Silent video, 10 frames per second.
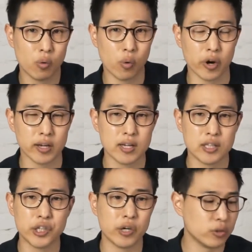work.
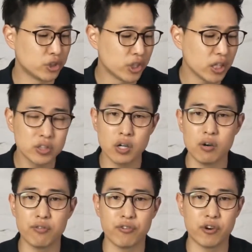So just
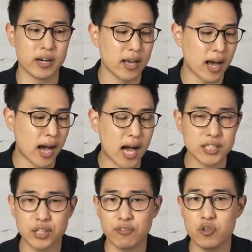go for it.
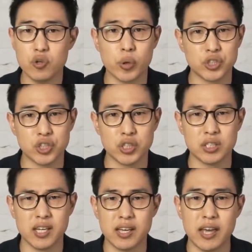Ask a few
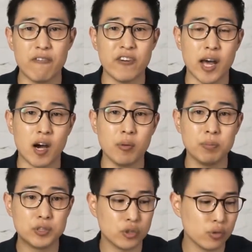questions. If it
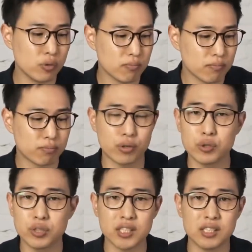helped you
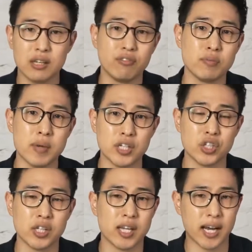process the
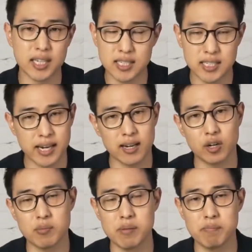information and understand a
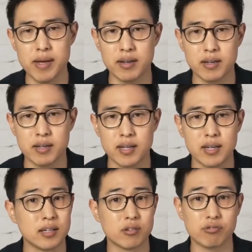little bit better,
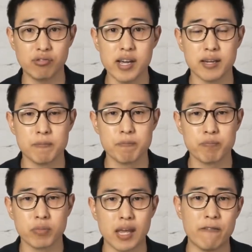great.
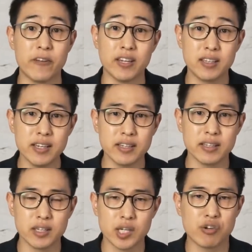If it
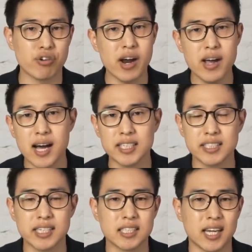didn't, try
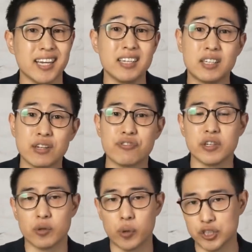asking slightly
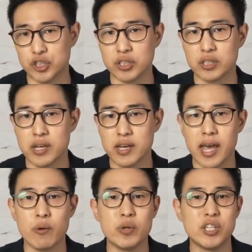different questions.
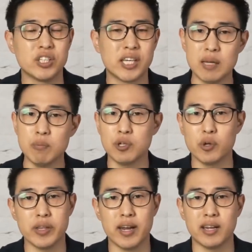And we just keep
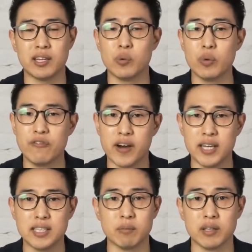doing that until we
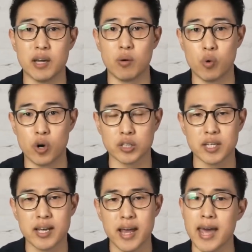find something that
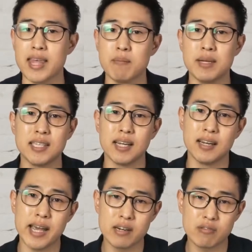works. And that means that
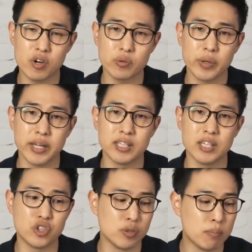later on, when I
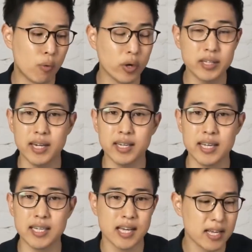teach you more
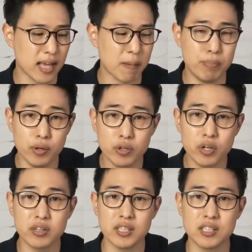techniques that build
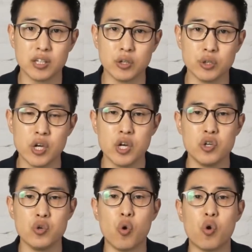on these skills,
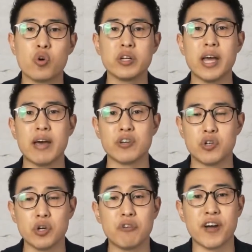you already have a
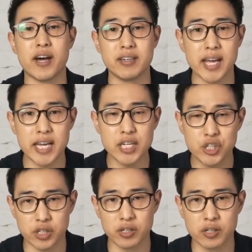good
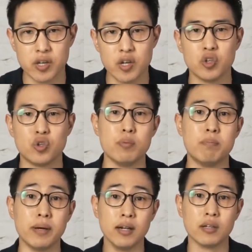foundation to
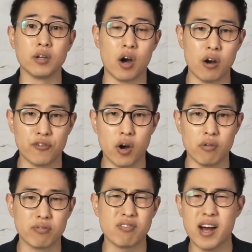build off
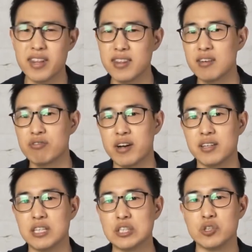of, rather than trying
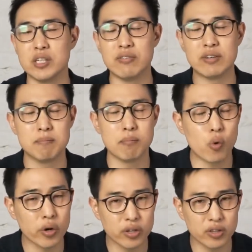to teach you even more